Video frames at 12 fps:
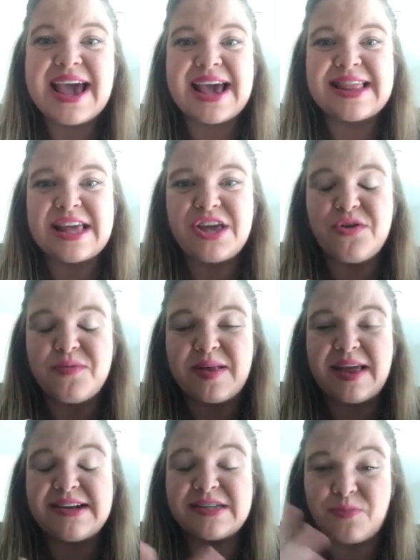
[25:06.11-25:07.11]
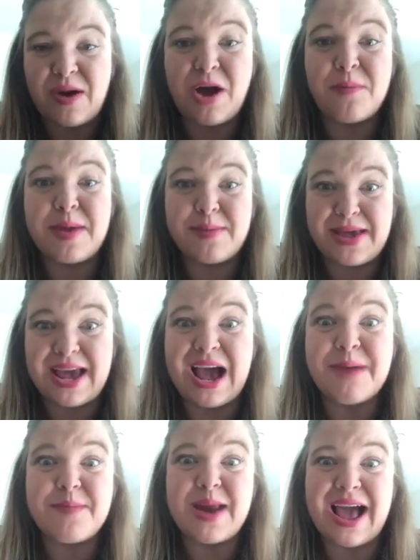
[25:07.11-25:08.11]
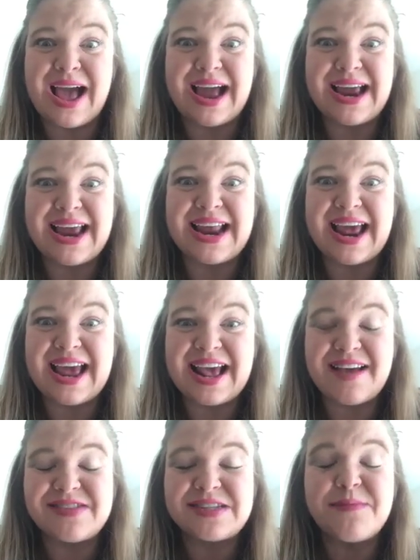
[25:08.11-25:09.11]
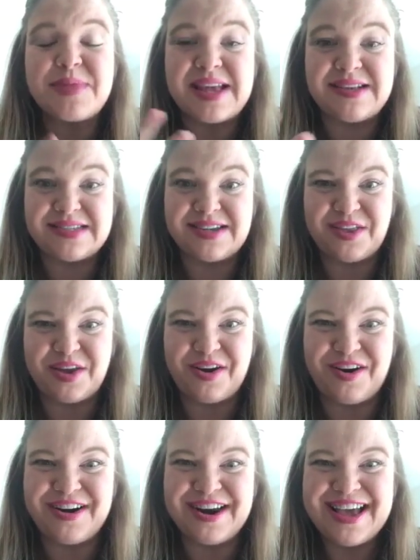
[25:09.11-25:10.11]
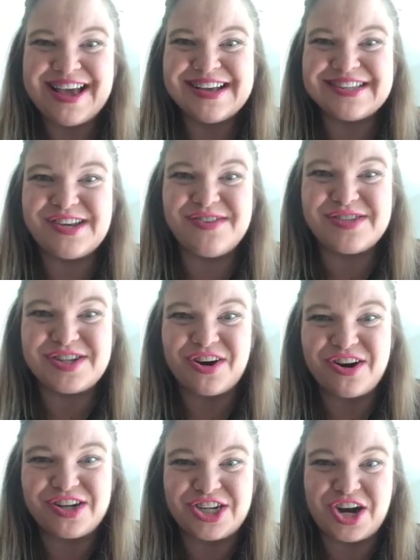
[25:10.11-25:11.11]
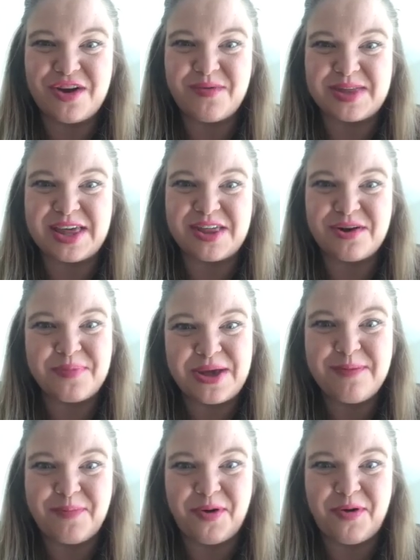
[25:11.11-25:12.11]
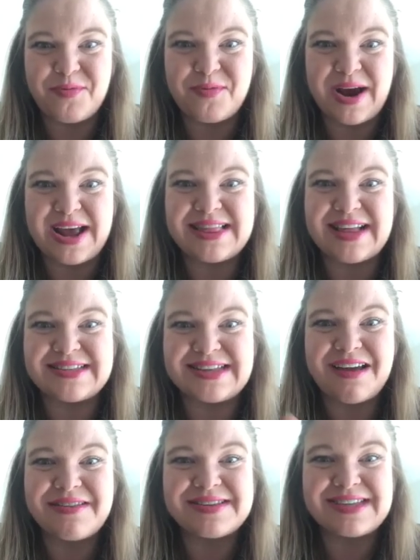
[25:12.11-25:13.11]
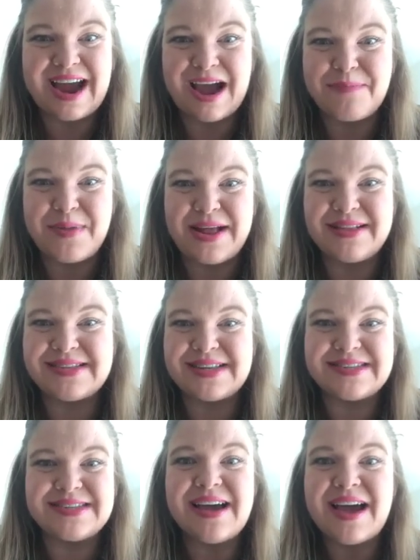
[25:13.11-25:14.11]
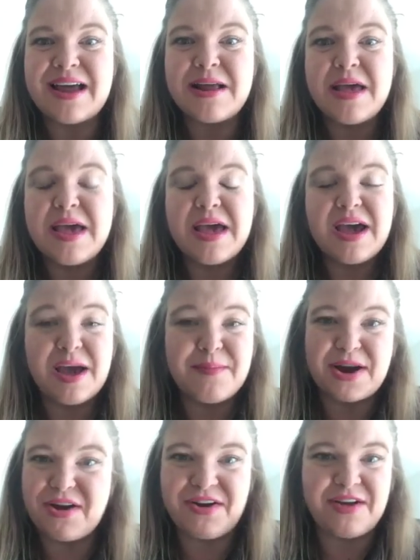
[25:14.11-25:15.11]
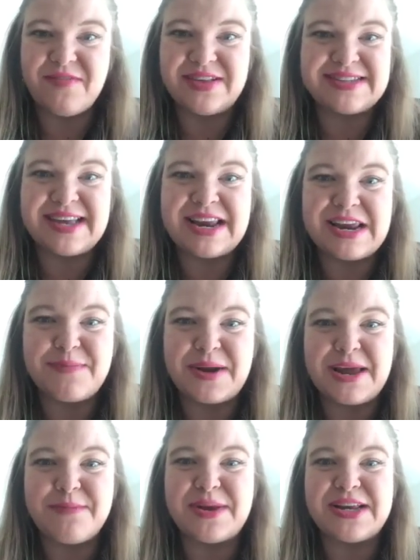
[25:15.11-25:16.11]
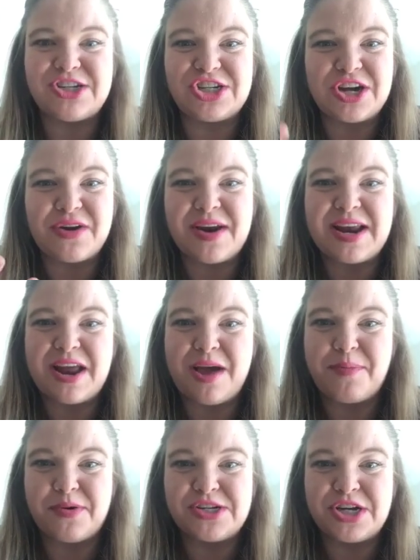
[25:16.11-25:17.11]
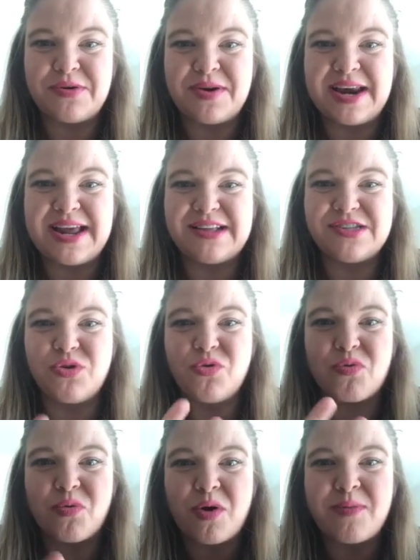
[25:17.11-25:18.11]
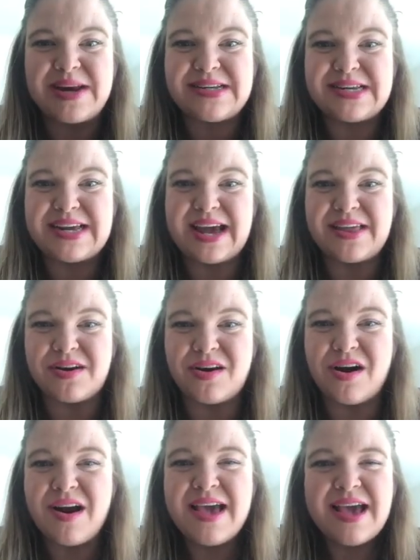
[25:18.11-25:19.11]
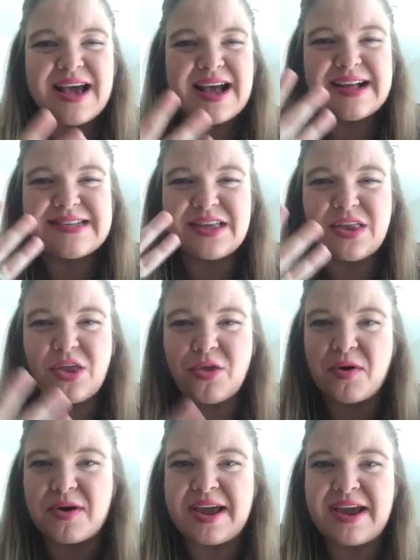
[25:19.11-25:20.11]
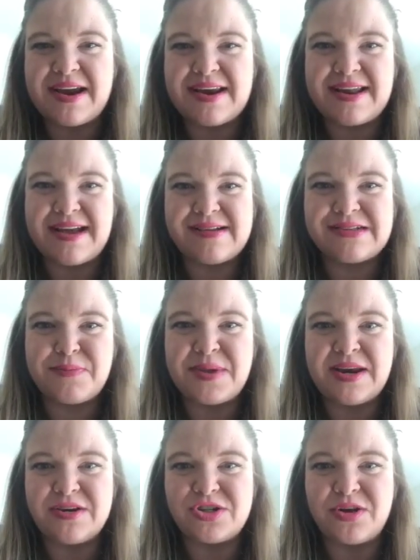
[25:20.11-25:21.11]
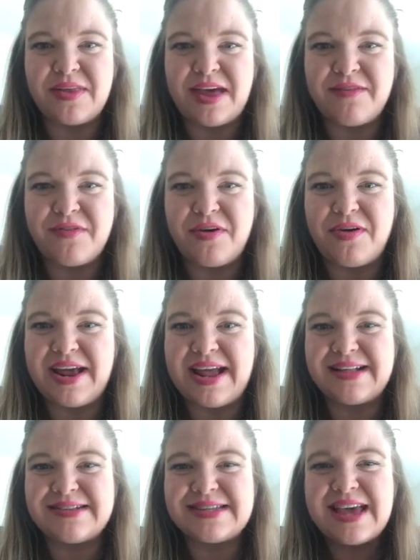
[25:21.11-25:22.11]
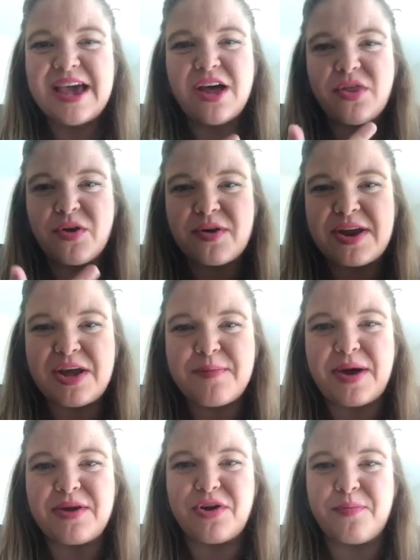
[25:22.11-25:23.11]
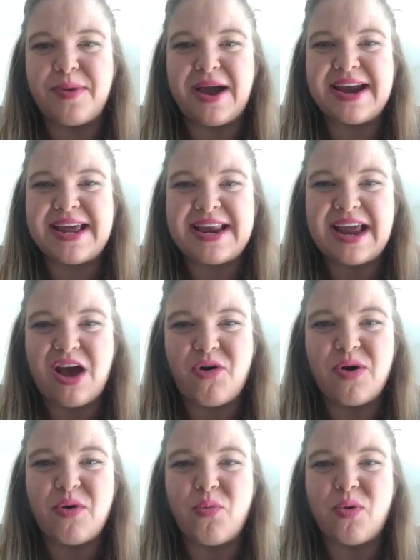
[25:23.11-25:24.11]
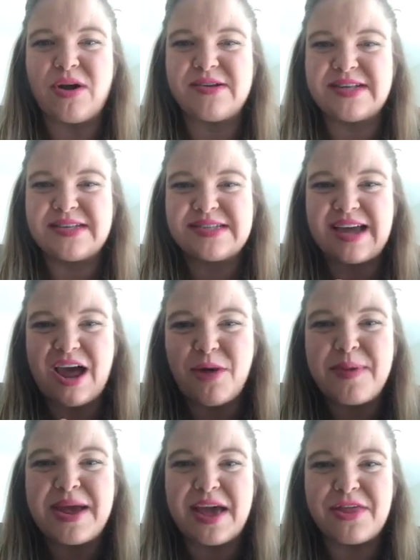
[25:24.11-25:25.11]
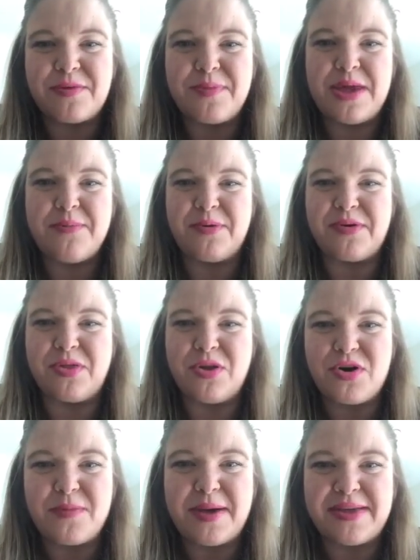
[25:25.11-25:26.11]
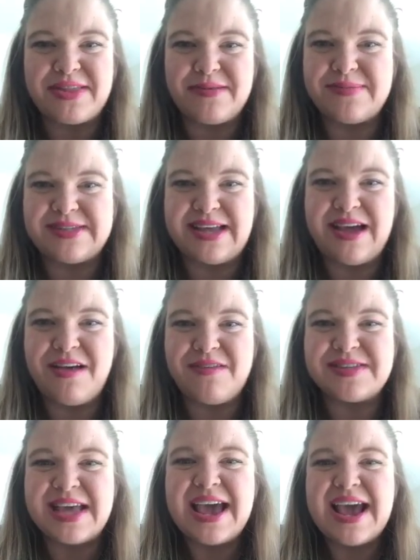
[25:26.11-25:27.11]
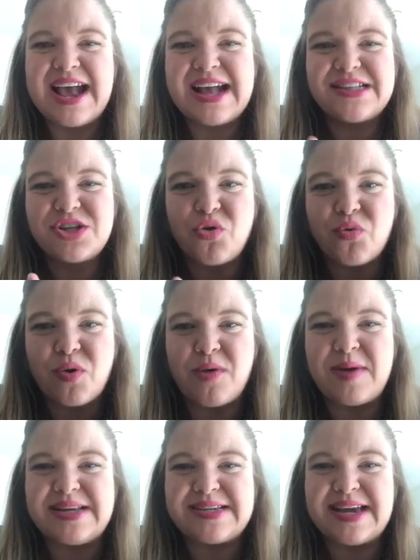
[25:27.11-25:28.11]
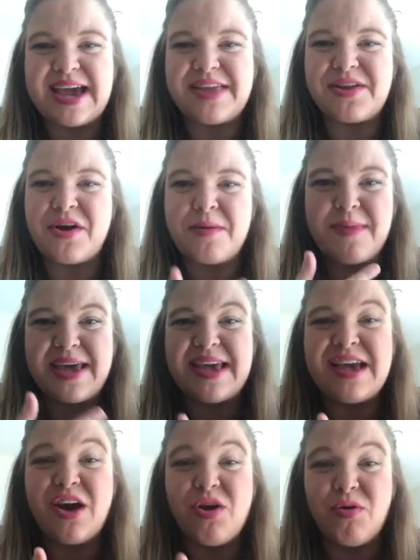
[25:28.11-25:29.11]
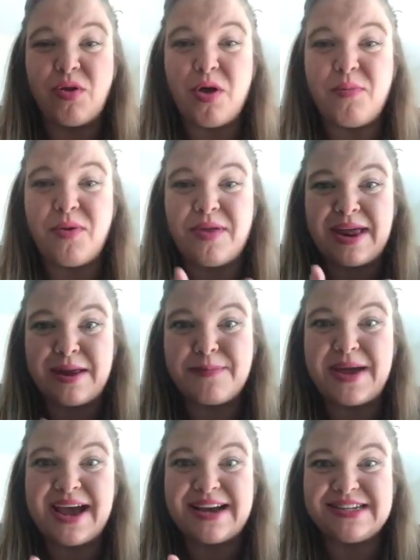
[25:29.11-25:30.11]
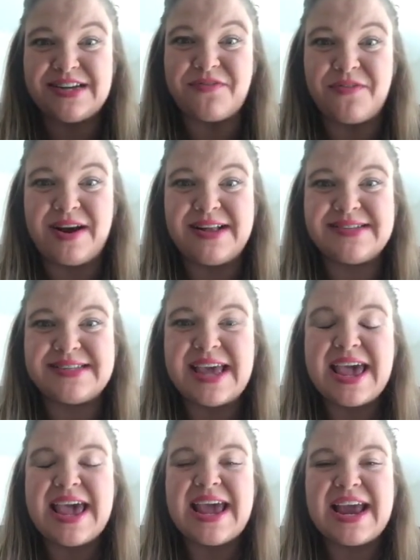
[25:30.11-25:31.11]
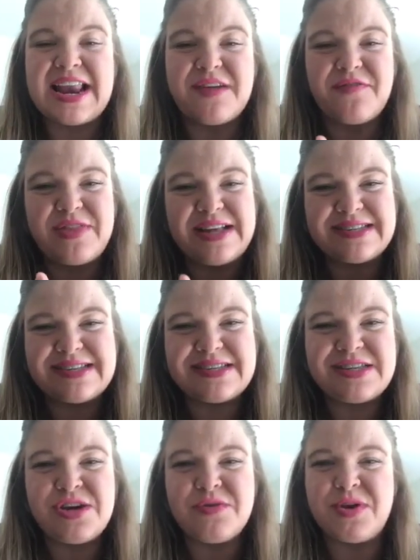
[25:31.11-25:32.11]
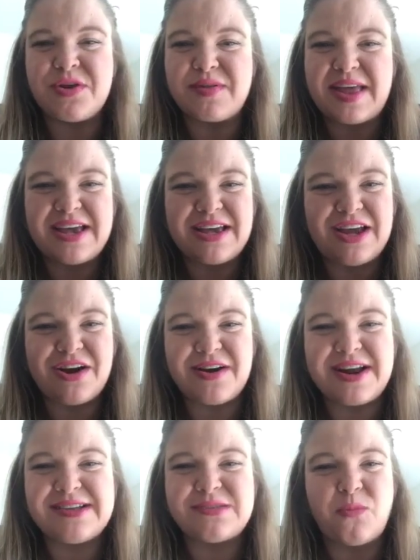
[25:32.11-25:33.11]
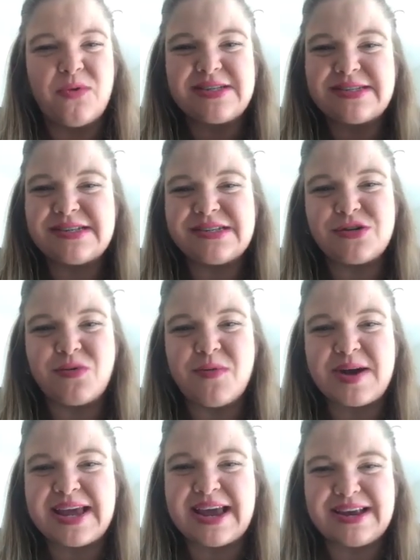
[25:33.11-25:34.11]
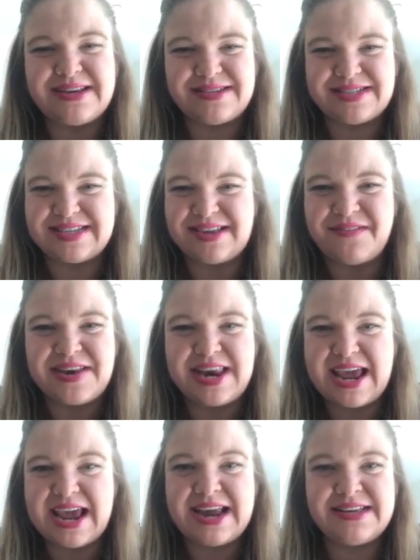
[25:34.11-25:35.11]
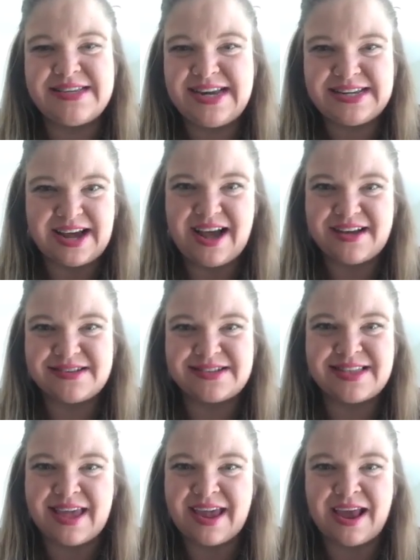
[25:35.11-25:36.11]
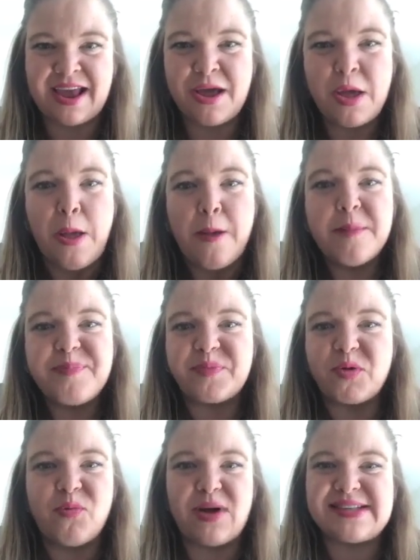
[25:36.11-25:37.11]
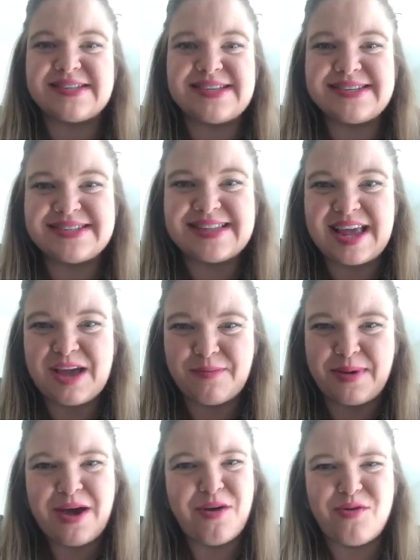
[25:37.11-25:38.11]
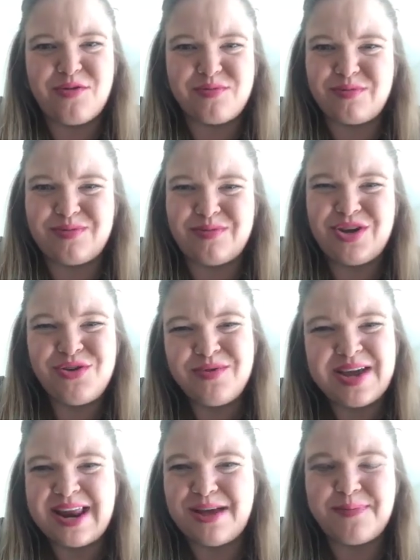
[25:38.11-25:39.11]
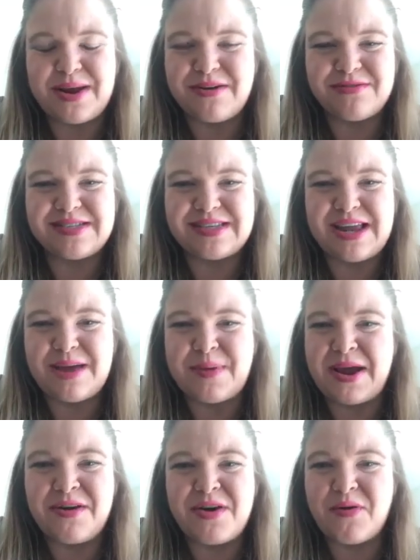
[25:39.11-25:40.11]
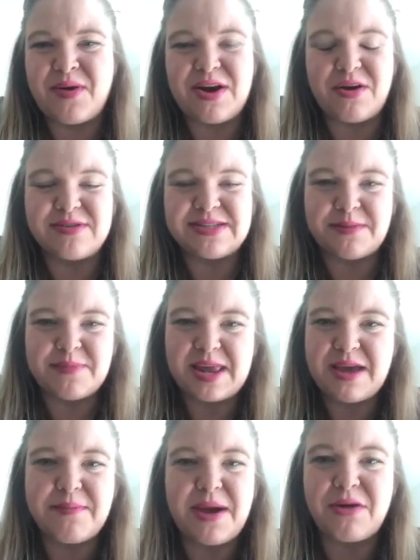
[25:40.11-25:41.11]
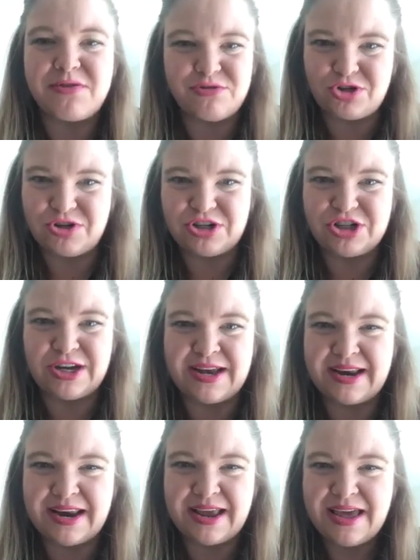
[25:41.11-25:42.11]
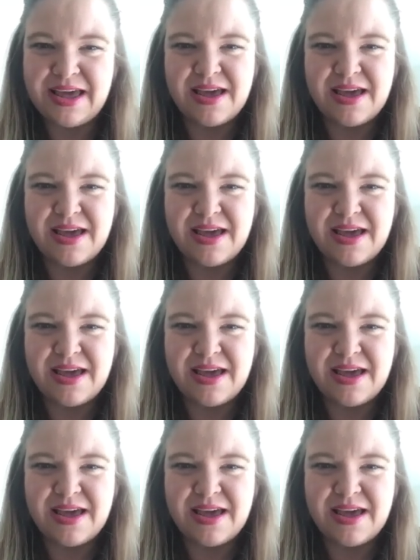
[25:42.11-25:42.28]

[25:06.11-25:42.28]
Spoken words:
And then you realized, wow, maybe I'm not, and I have some things to learn. So you started sharing with other people, right? That's how this happens. It's not a matter of convincing anybody, but it's sharing an opportunity. It's growing together. It's learning on an exponential level. It's learning about your body and how it works. It's helping other people to learn about themselves. It's growing together and making a global impact difference. And if this is you and you're like curious, what's this 28-7-day detox thing? What's this thing about you getting better sleep? I don't know. I heard something about nutrition.